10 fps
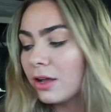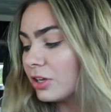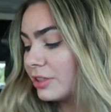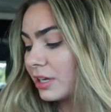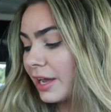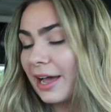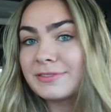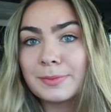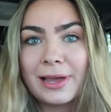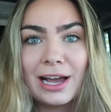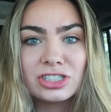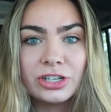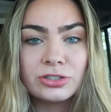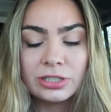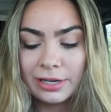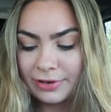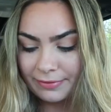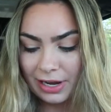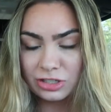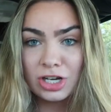good thing I have some cash. I usually never
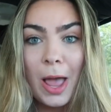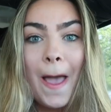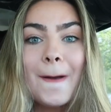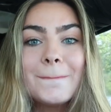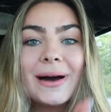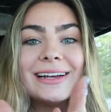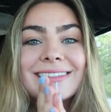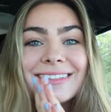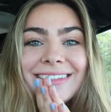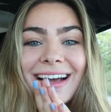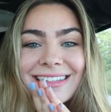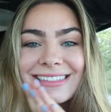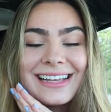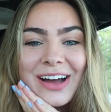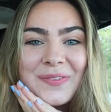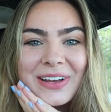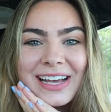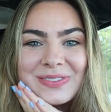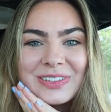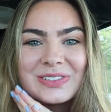have cash. But yes, I hope you
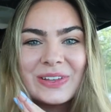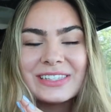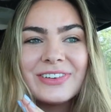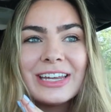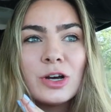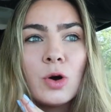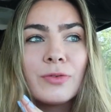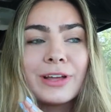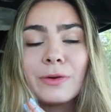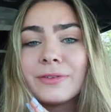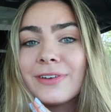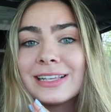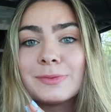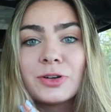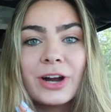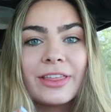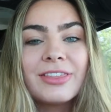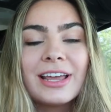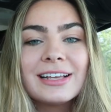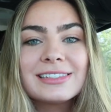guys will enjoy this video. Hopefully I will find some great
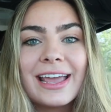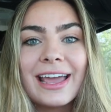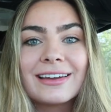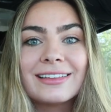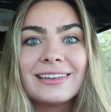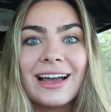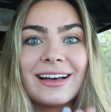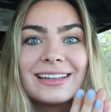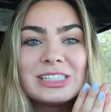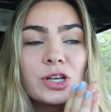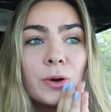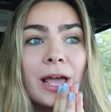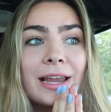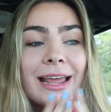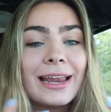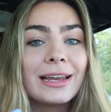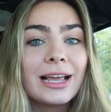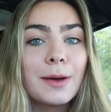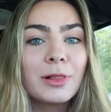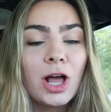things and yeah, let's go ahead and
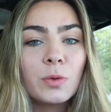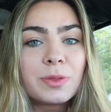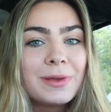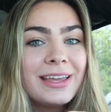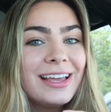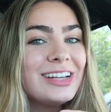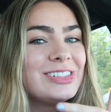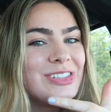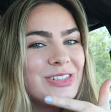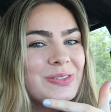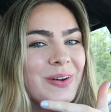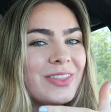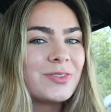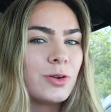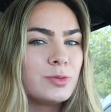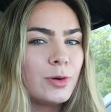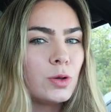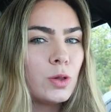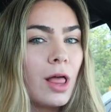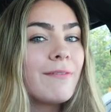come along with me to the Rose
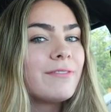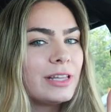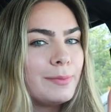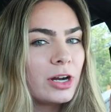Bowl flea